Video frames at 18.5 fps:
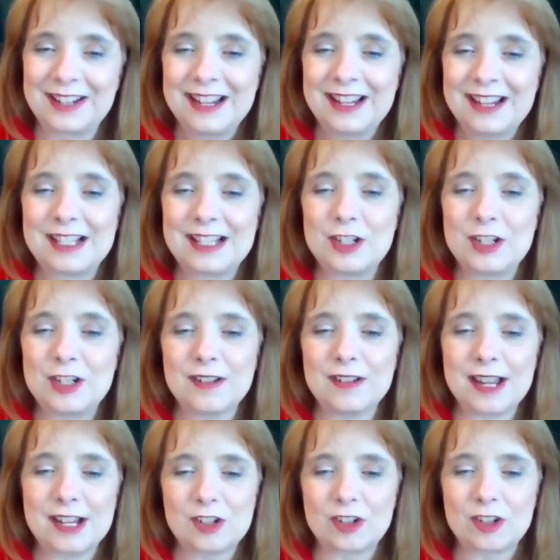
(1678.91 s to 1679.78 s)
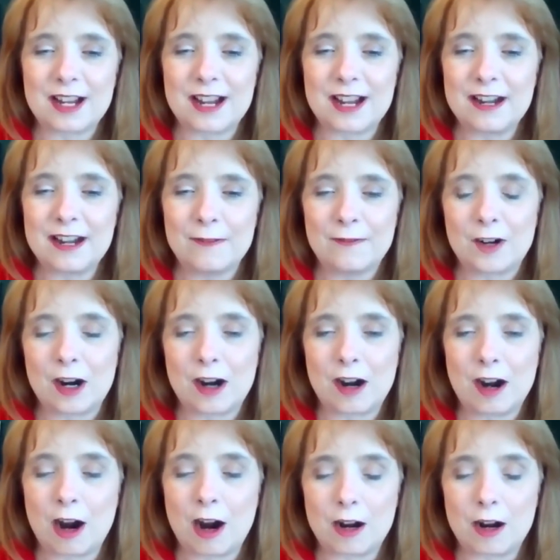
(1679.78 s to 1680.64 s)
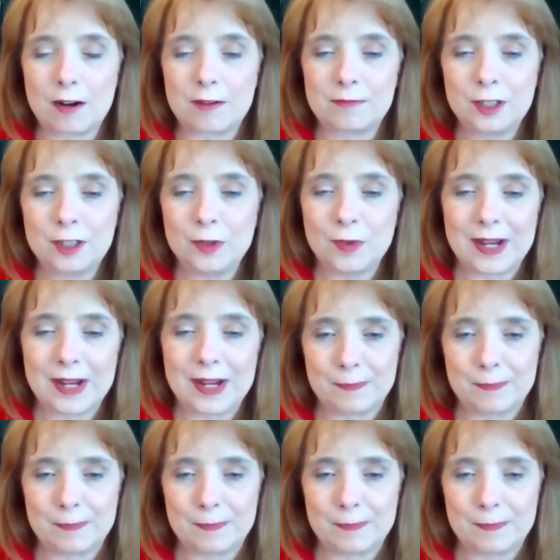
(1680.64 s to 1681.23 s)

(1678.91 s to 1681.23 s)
since you guys are kind of our our U.S.